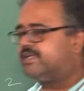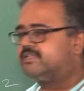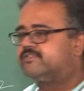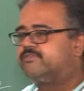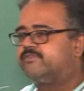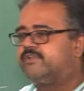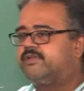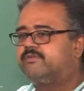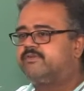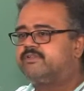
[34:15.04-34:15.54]
has a
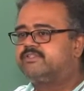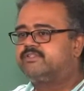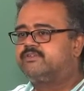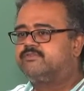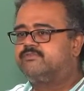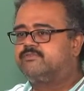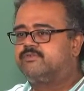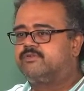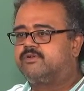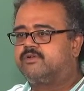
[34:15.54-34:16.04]
frequency of
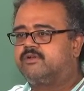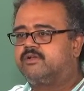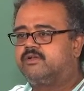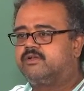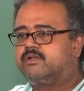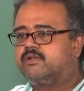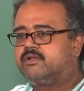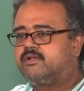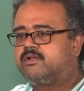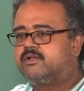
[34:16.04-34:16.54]
4,
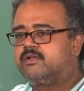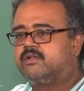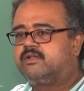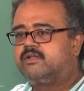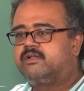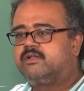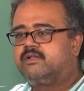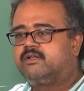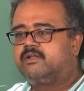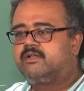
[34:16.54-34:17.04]

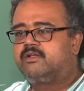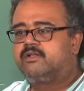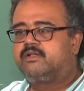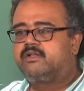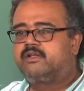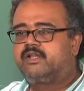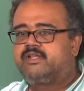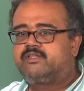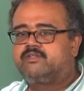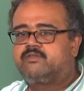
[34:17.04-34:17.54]

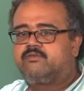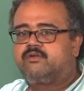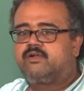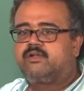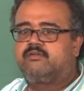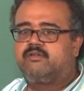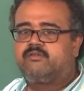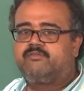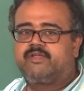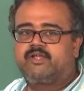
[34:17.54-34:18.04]
right. So
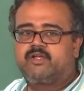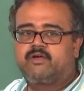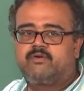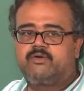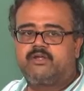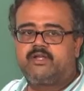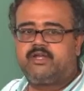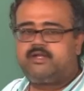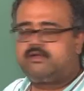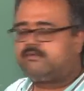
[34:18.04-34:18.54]
whatever we
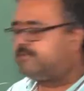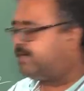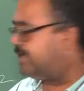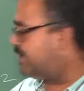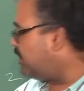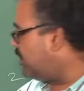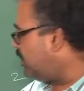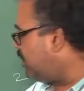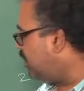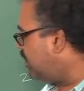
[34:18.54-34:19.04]
counted,
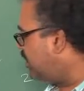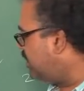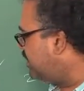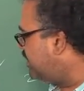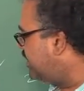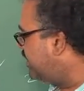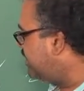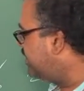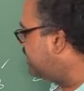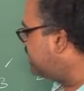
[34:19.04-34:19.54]
but all
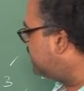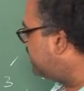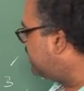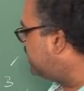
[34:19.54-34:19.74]
the